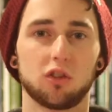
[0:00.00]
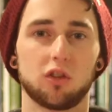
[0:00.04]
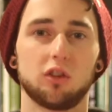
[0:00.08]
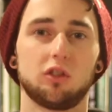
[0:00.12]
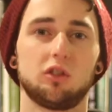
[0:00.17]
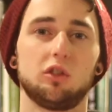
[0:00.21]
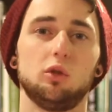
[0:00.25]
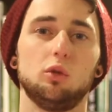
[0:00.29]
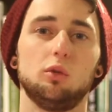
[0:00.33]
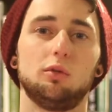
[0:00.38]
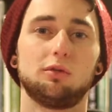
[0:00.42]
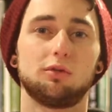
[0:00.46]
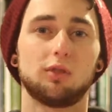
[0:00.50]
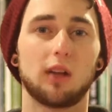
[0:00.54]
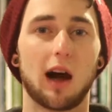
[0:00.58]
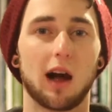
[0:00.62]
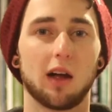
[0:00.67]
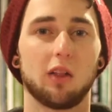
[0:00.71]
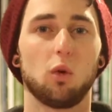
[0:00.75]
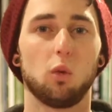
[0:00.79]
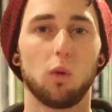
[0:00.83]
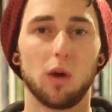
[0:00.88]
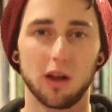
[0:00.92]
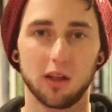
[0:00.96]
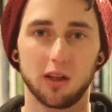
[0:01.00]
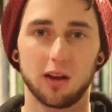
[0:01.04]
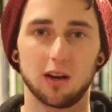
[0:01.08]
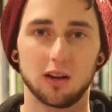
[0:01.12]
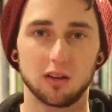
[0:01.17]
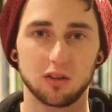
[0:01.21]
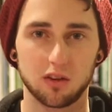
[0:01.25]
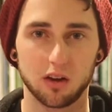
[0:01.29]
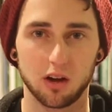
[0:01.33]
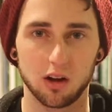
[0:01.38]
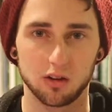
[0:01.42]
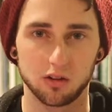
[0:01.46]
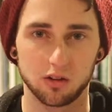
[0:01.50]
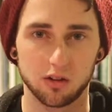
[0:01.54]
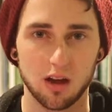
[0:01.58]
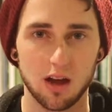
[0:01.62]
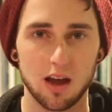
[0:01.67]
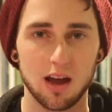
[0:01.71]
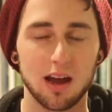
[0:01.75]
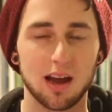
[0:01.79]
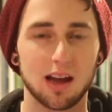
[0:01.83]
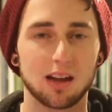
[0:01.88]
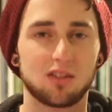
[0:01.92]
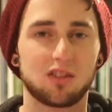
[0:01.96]
it to fly the way that it does.
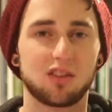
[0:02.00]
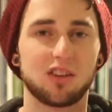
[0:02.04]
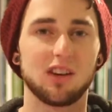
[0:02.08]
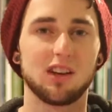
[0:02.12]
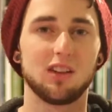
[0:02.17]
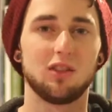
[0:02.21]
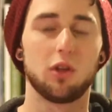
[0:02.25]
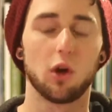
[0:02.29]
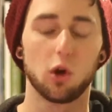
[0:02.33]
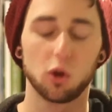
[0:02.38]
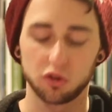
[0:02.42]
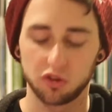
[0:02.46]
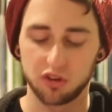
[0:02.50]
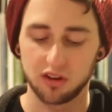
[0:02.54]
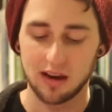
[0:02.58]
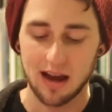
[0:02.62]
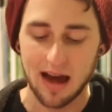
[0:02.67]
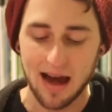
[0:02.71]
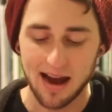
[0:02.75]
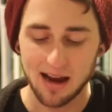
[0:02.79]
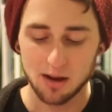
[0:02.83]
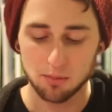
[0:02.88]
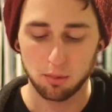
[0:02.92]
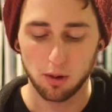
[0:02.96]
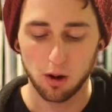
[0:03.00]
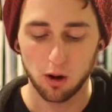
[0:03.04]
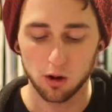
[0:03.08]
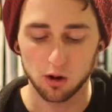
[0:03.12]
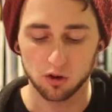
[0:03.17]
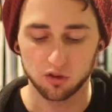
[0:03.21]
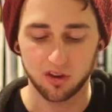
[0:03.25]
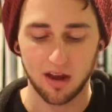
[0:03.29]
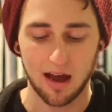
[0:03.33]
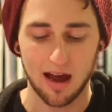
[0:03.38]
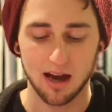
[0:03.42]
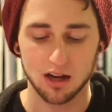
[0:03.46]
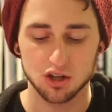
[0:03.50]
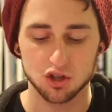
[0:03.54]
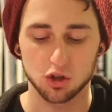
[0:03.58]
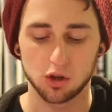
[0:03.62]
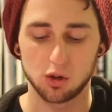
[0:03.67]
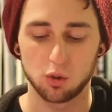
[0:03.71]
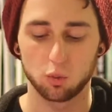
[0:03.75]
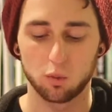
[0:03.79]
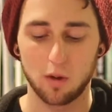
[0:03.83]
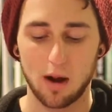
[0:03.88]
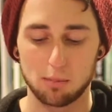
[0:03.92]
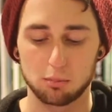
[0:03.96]
And see, those 9 parts
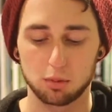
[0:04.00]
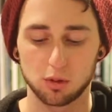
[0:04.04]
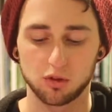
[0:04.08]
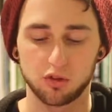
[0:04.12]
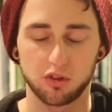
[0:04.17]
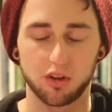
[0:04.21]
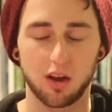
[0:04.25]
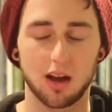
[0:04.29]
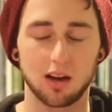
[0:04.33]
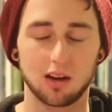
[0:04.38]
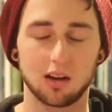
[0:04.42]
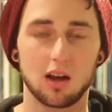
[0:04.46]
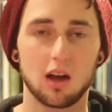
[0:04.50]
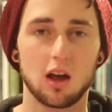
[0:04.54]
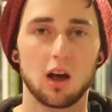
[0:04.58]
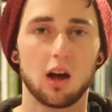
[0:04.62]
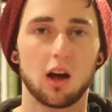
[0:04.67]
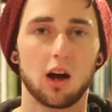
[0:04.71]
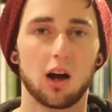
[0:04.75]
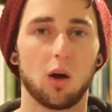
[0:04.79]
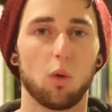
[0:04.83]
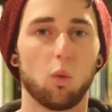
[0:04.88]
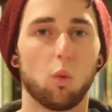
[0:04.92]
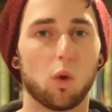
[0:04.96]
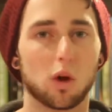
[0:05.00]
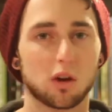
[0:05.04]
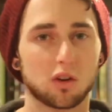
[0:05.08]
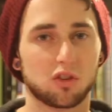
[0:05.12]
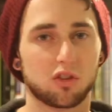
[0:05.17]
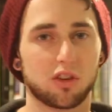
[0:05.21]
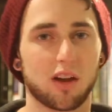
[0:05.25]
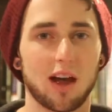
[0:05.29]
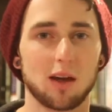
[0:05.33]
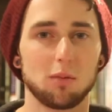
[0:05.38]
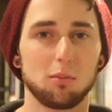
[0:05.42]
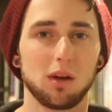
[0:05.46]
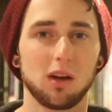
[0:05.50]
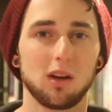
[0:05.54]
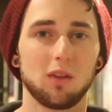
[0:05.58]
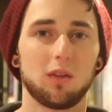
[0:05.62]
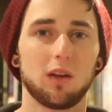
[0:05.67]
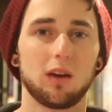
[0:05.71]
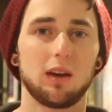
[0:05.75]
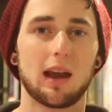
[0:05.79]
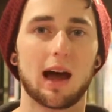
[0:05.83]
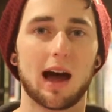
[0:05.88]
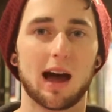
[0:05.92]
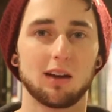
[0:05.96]
actually represent one side being
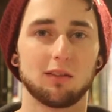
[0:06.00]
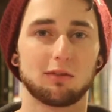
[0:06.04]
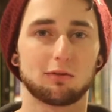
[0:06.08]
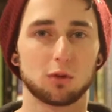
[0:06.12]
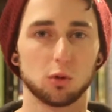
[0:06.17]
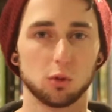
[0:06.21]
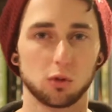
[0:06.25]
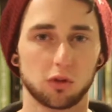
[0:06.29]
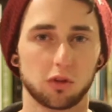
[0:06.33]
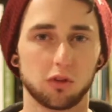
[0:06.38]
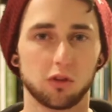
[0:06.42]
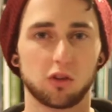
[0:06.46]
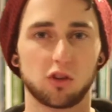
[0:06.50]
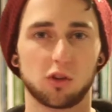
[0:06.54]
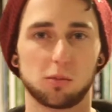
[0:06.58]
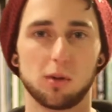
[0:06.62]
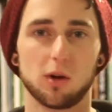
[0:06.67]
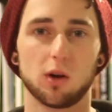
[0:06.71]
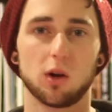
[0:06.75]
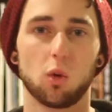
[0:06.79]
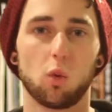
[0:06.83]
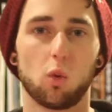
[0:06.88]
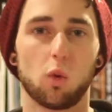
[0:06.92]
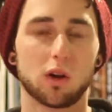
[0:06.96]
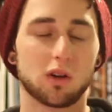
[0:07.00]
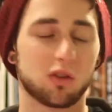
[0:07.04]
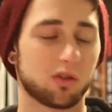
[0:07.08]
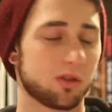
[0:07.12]
the 9 fruits of the Spirit, one